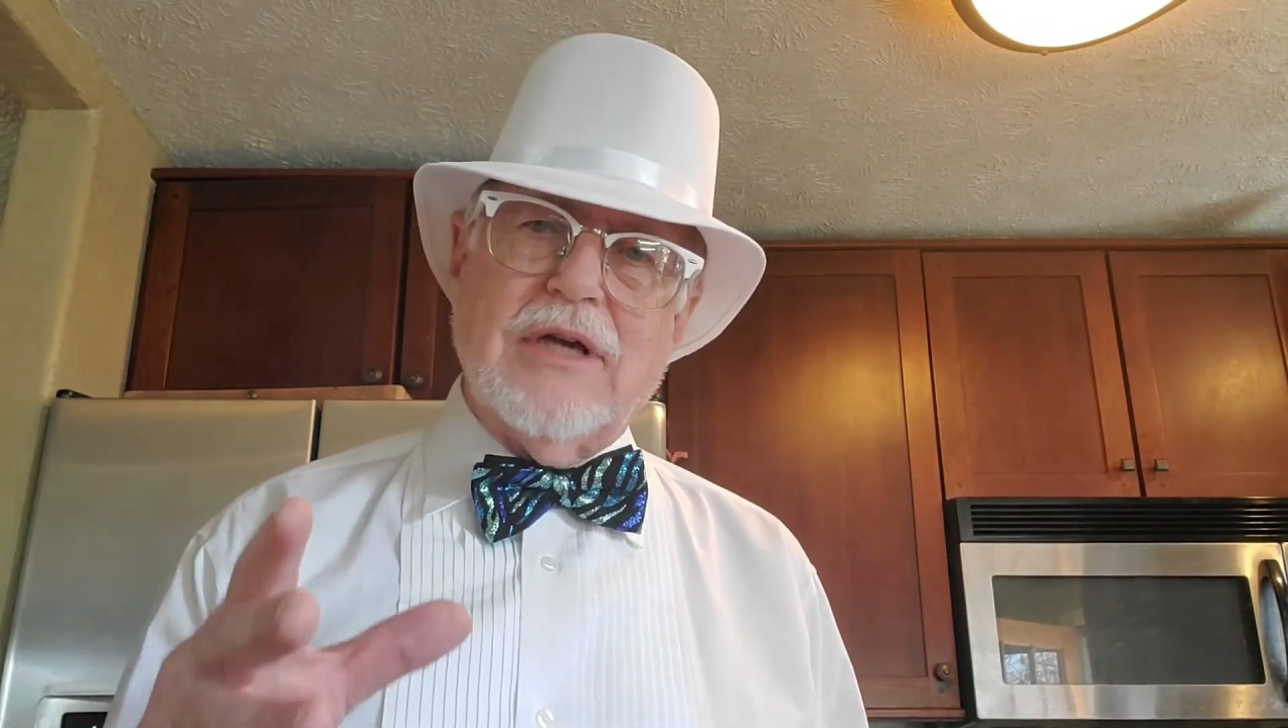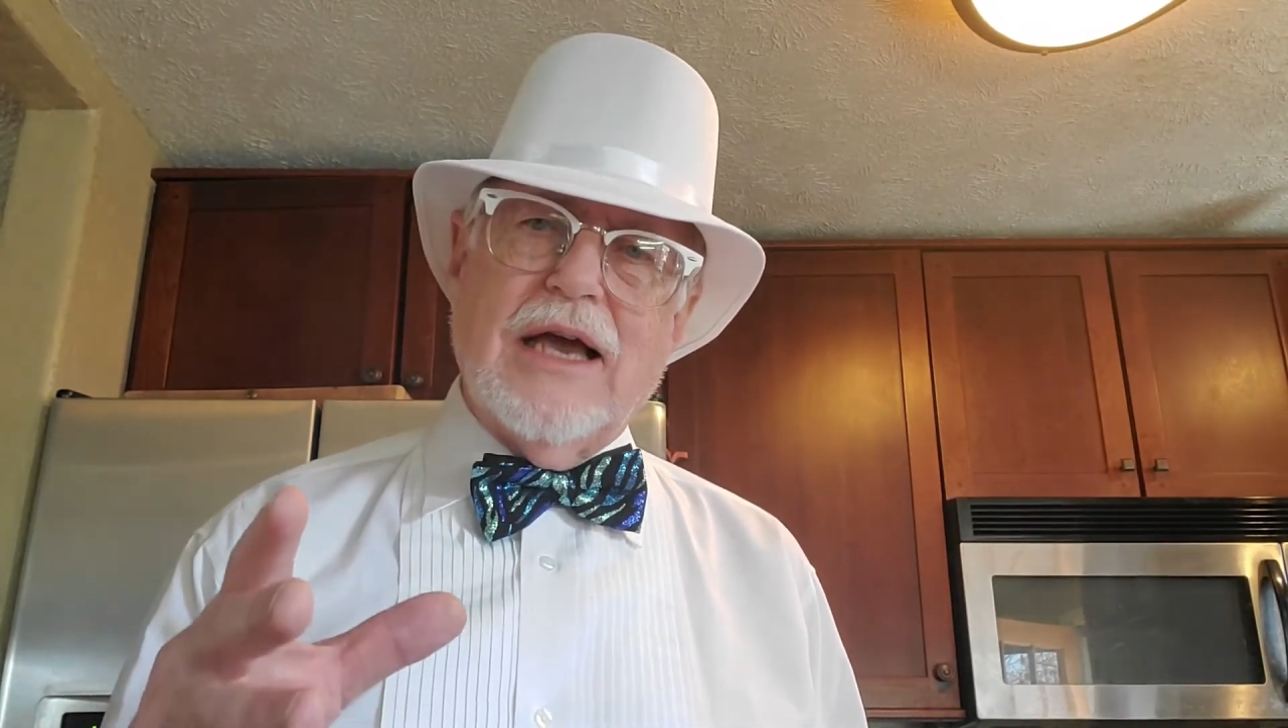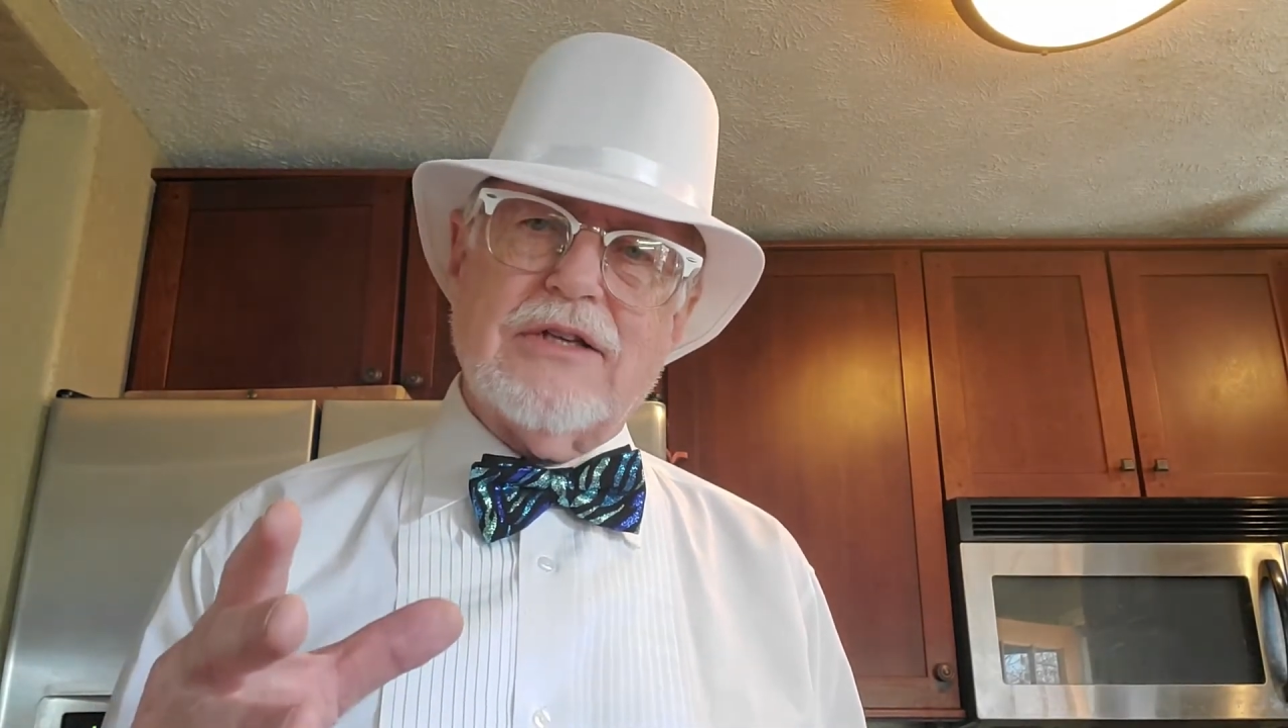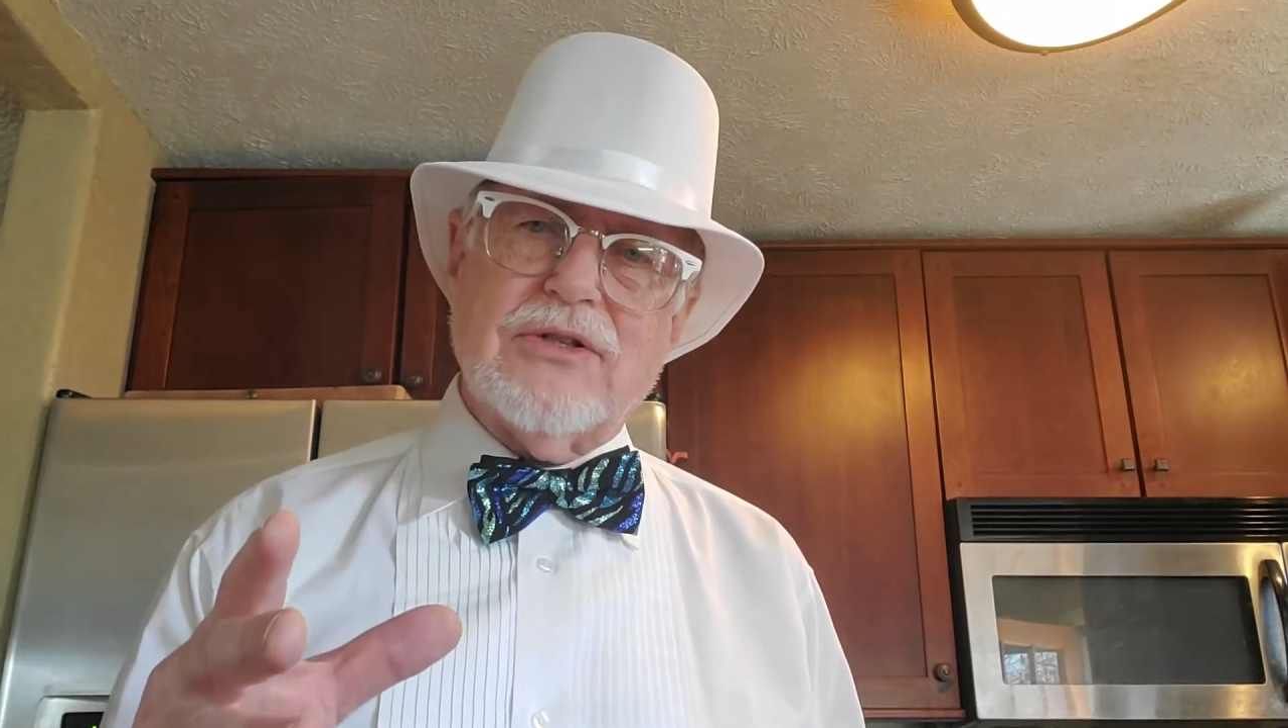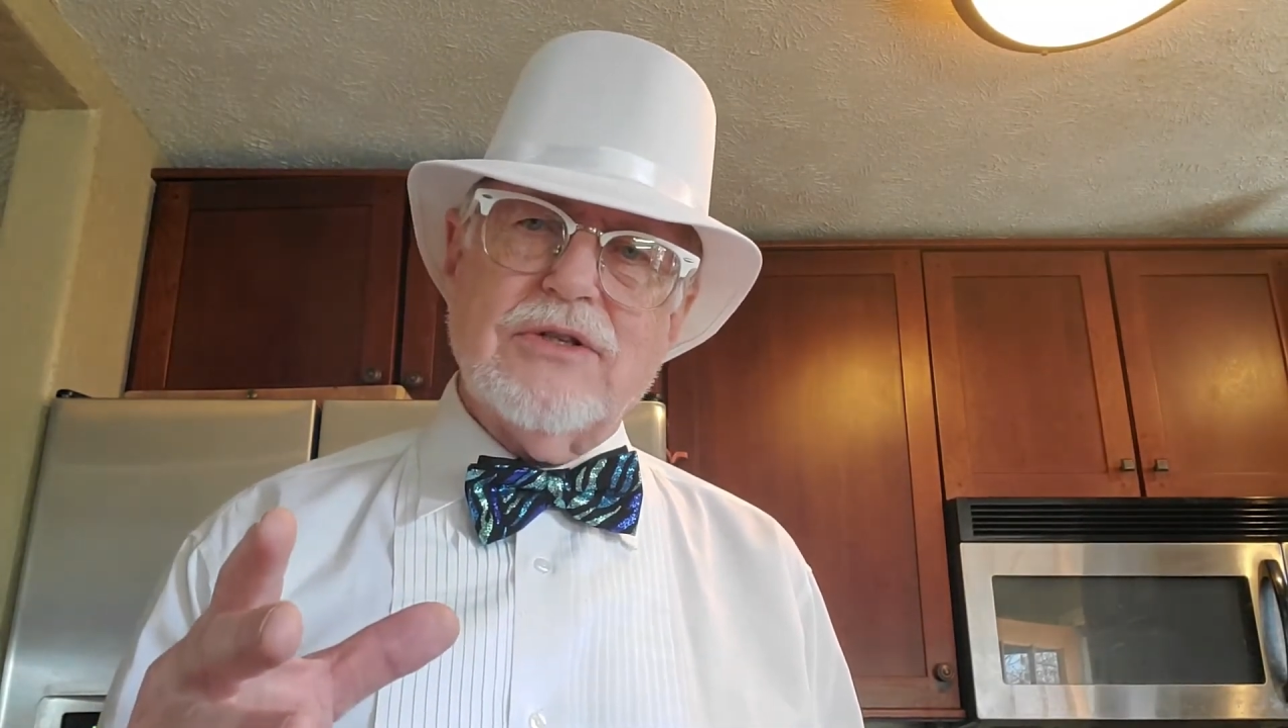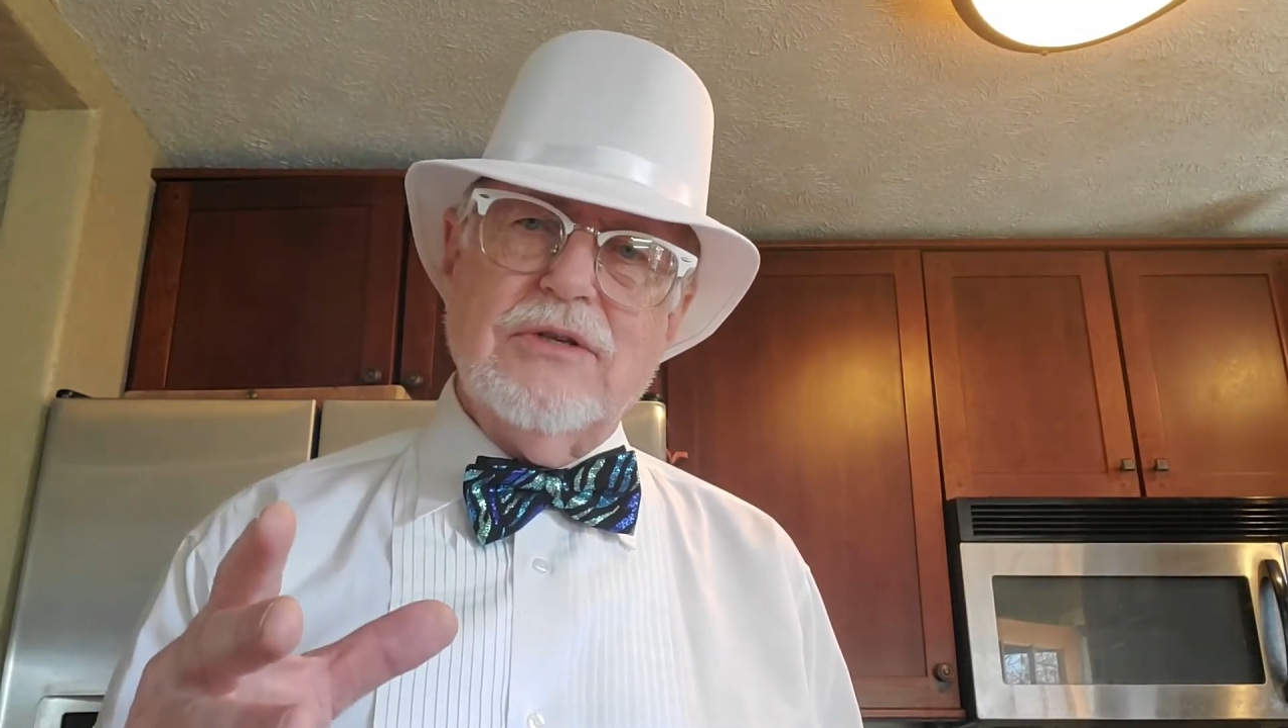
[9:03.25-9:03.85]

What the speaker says: actually